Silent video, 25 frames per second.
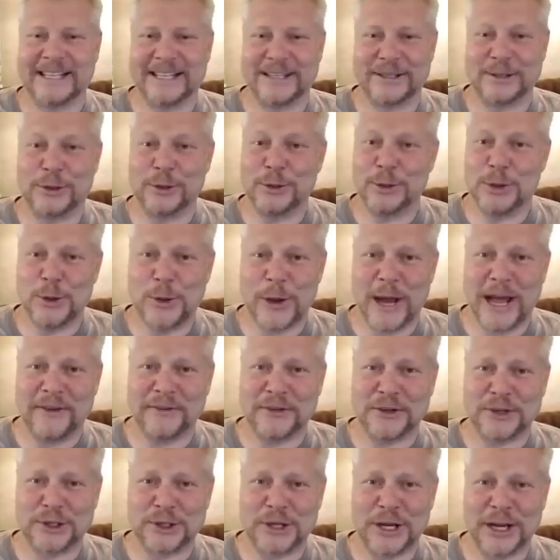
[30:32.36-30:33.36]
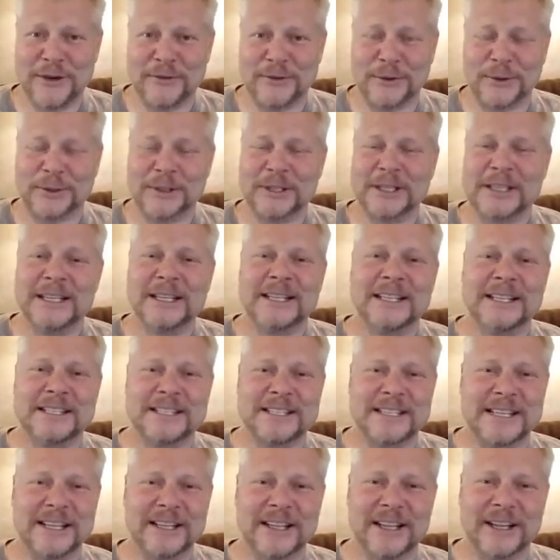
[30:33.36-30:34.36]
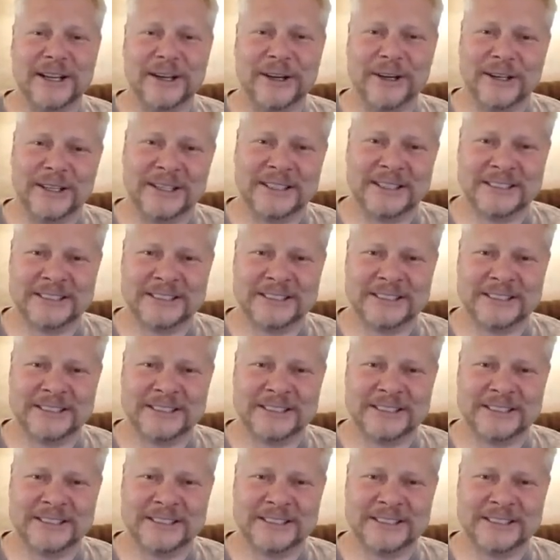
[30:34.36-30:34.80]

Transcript: Do you have a shovel? See you later.